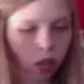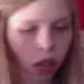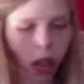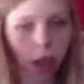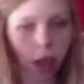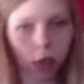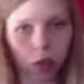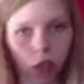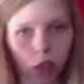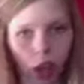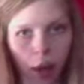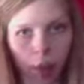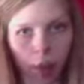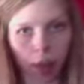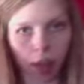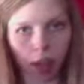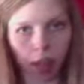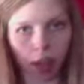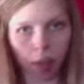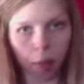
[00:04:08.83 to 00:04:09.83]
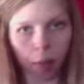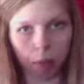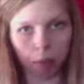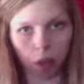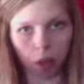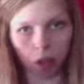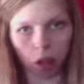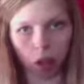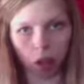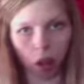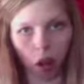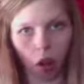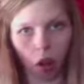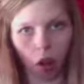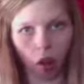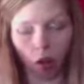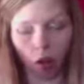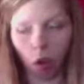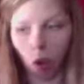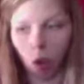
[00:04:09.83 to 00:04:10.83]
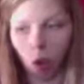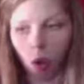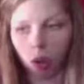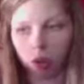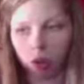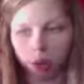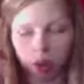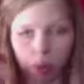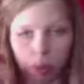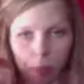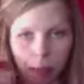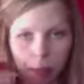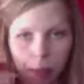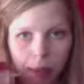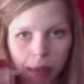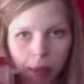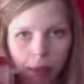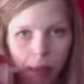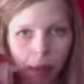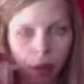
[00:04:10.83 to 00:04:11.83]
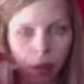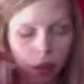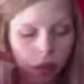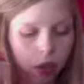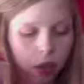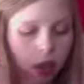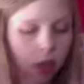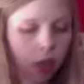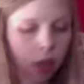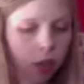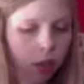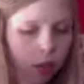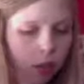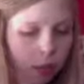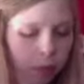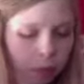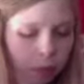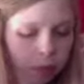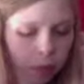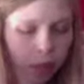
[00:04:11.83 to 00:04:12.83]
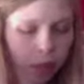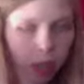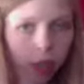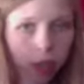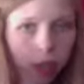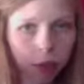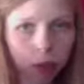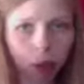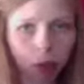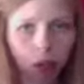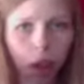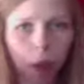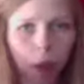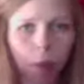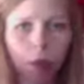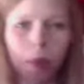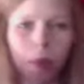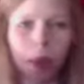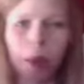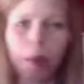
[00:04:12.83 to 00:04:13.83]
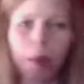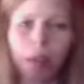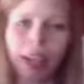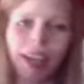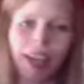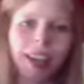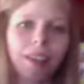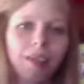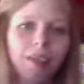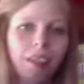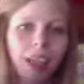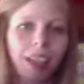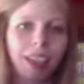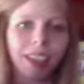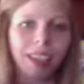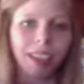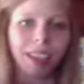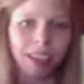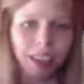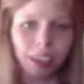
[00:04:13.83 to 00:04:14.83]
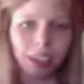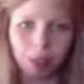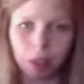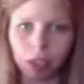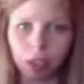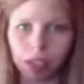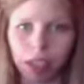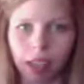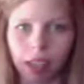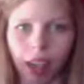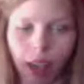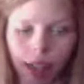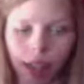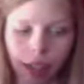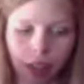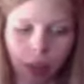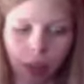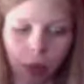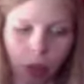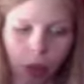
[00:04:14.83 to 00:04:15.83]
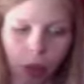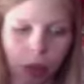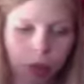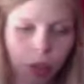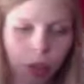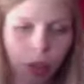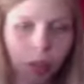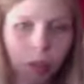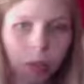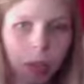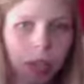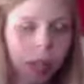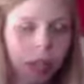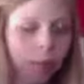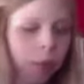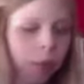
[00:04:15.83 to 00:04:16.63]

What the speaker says: I don't chop these up, they're all whole, they're baby tomatoes. If you chop them up, I kind of find that they get really soggy and gross throughout the week.